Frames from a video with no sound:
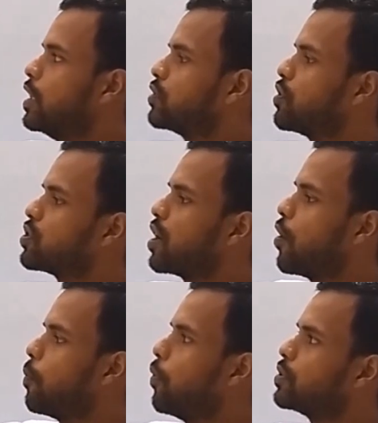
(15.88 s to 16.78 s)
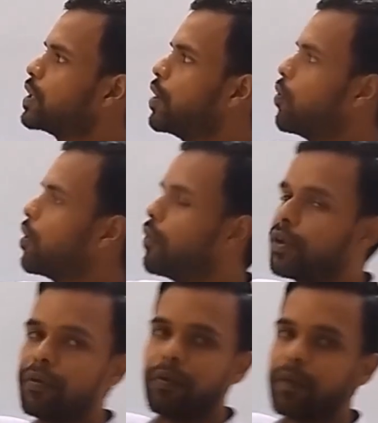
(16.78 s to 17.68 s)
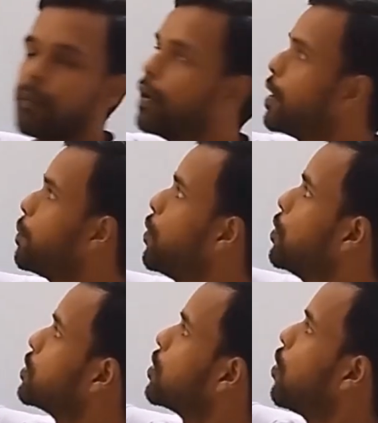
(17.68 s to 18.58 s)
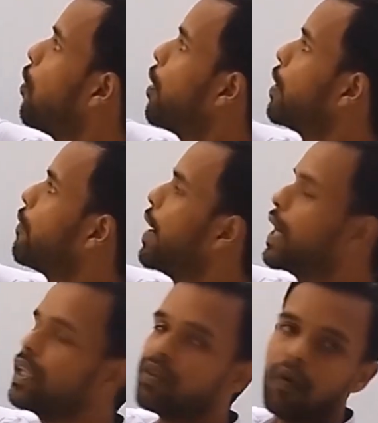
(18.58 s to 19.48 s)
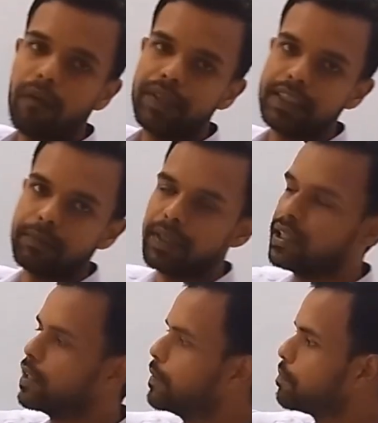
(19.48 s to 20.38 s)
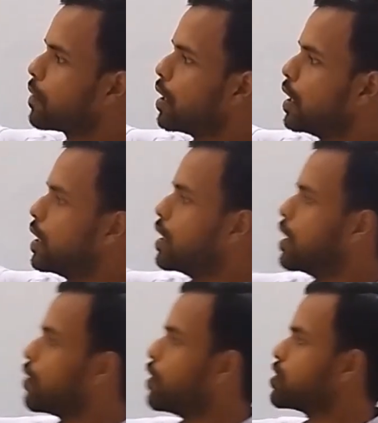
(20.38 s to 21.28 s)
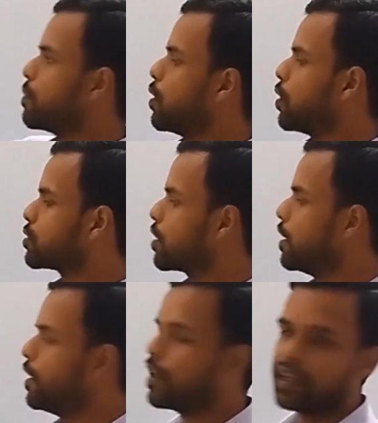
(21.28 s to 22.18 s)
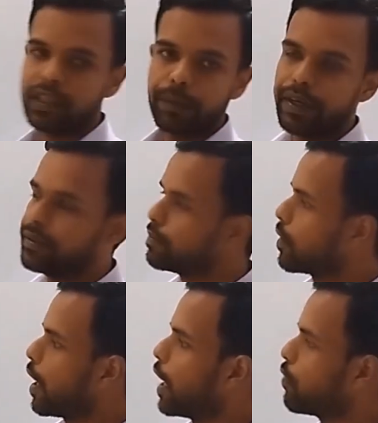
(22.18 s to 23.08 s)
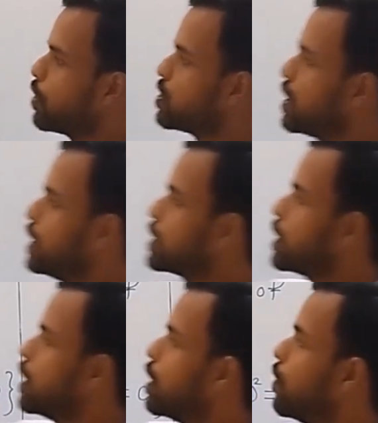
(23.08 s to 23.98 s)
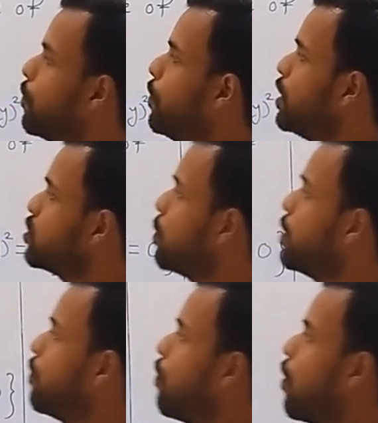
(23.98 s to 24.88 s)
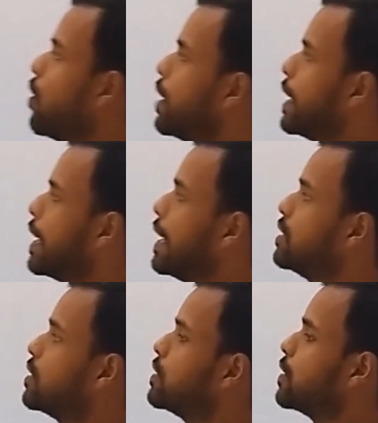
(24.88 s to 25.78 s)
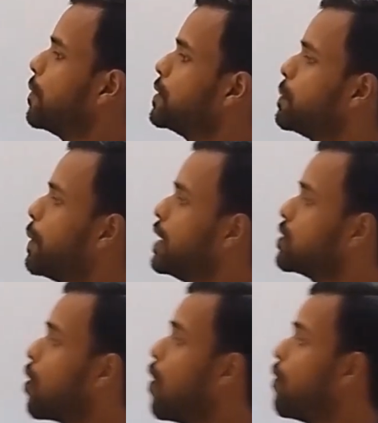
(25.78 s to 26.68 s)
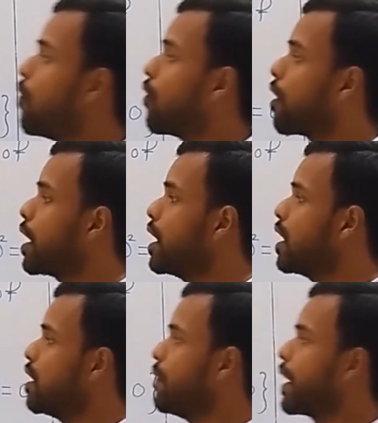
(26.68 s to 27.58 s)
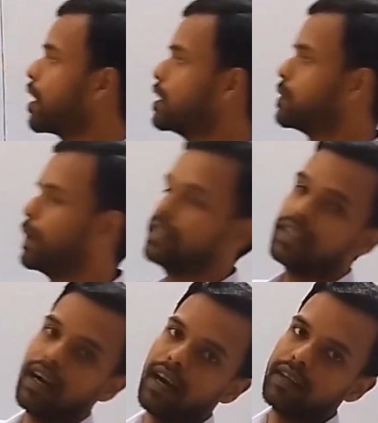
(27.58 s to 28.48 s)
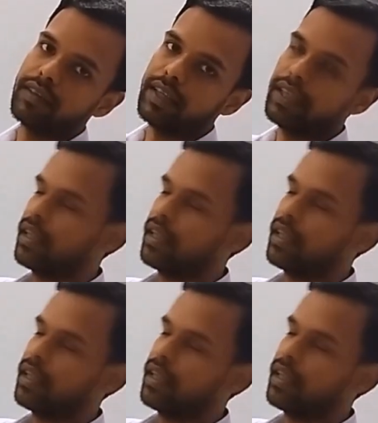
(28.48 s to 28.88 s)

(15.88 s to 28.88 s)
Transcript: This question I have posted on our YouTube community post on 20th of this month. Question belongs to the linear algebra and question is, which of the following is a subspace of real vector space R3?